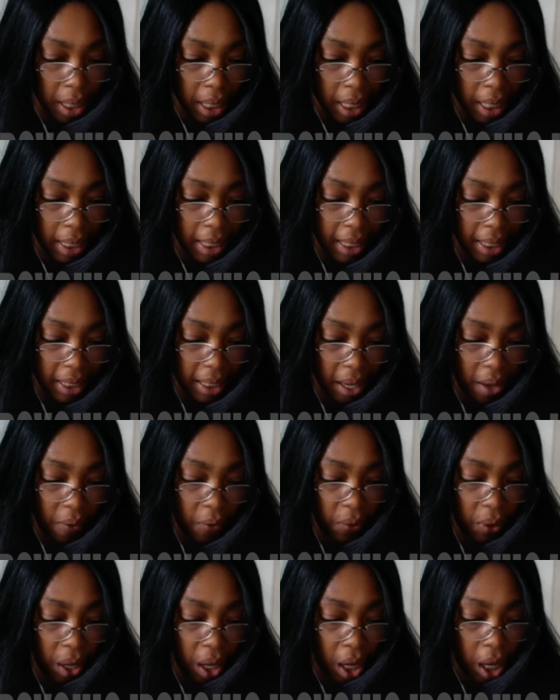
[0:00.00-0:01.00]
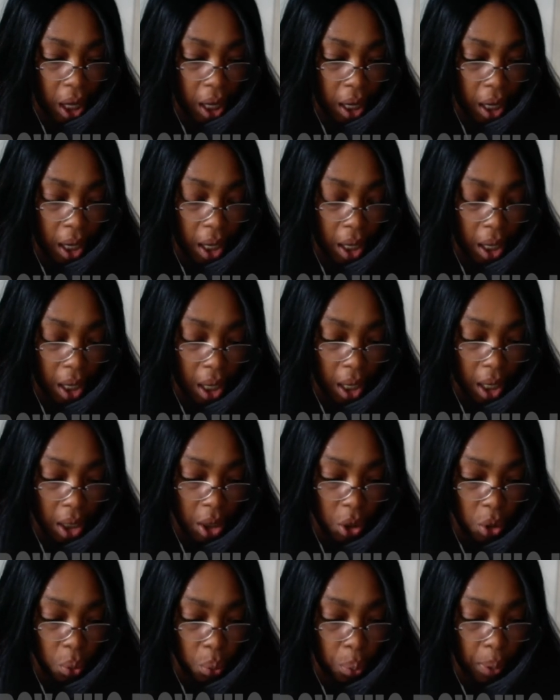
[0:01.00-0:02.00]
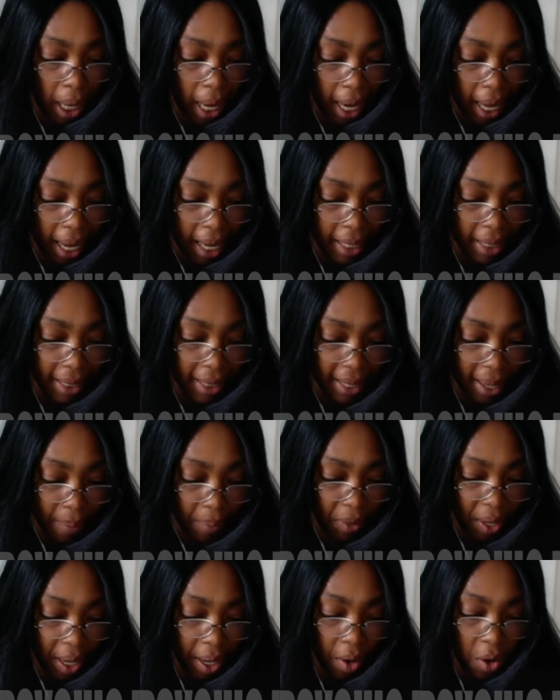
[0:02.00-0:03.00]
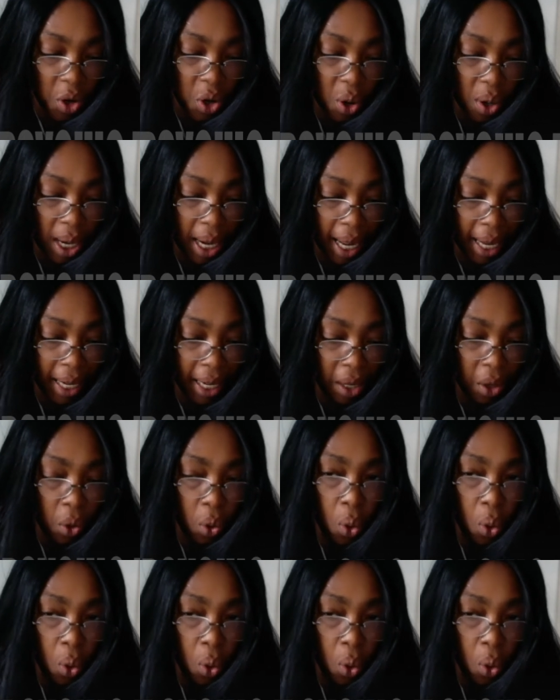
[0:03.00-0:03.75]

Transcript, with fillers: It's as if you realize something and you're letting